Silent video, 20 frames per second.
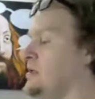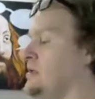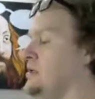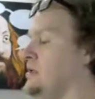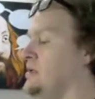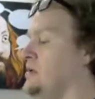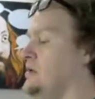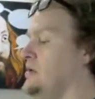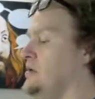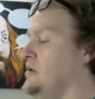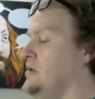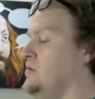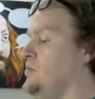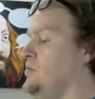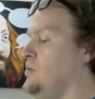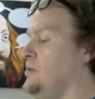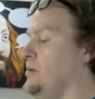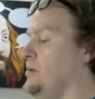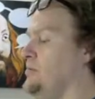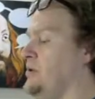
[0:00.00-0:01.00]
we might
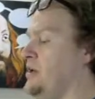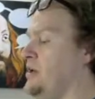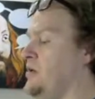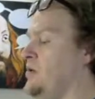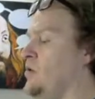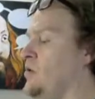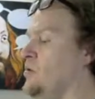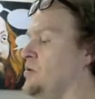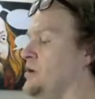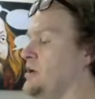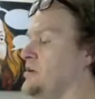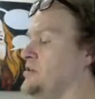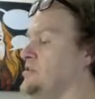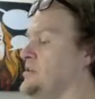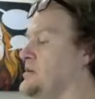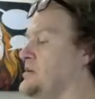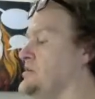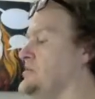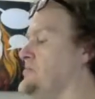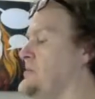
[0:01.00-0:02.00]
be holding ourselves
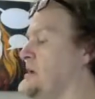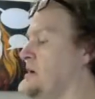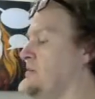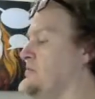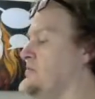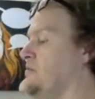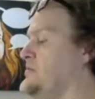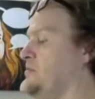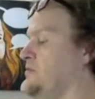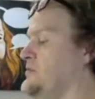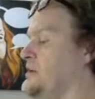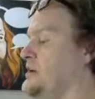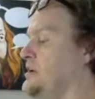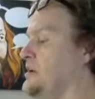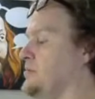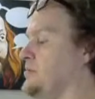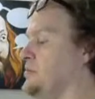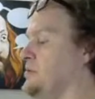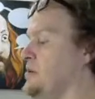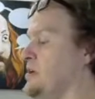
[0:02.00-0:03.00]
back from finding
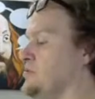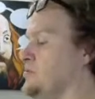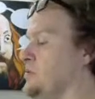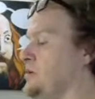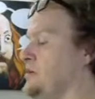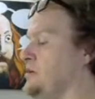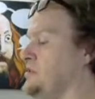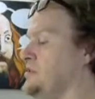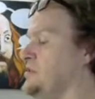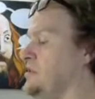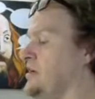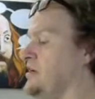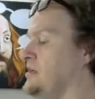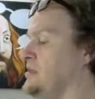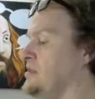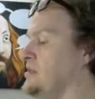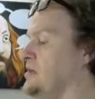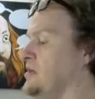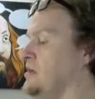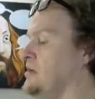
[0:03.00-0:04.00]
potential ways
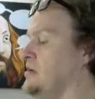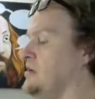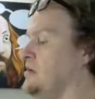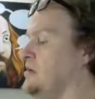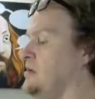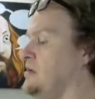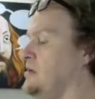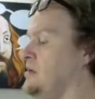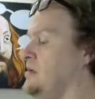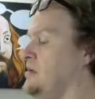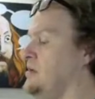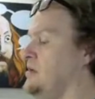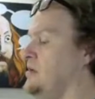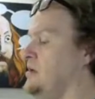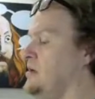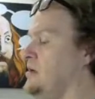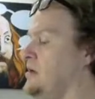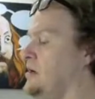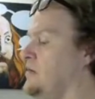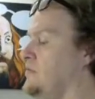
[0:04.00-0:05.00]
that
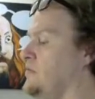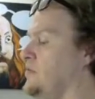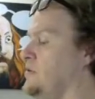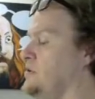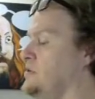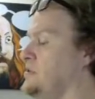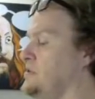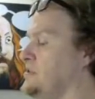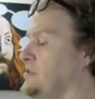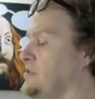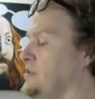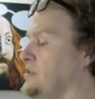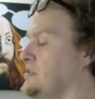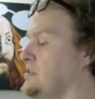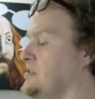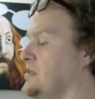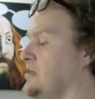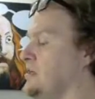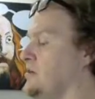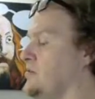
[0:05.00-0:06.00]
our voices can
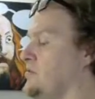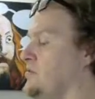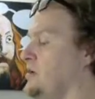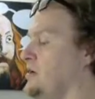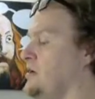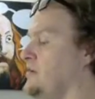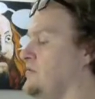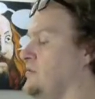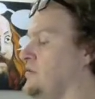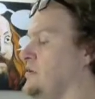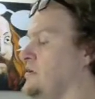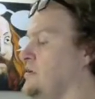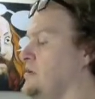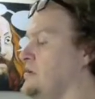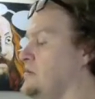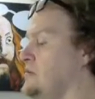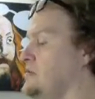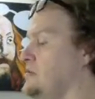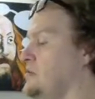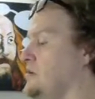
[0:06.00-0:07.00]
sing creatively.
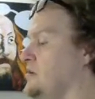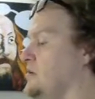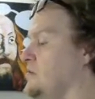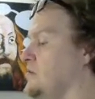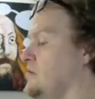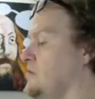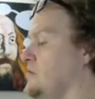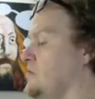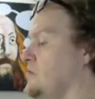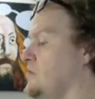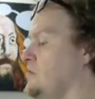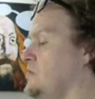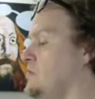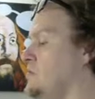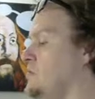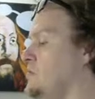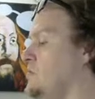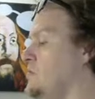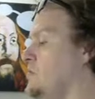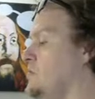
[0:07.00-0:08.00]
So,
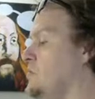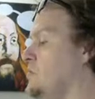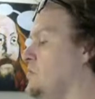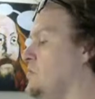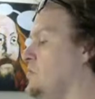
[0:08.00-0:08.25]
and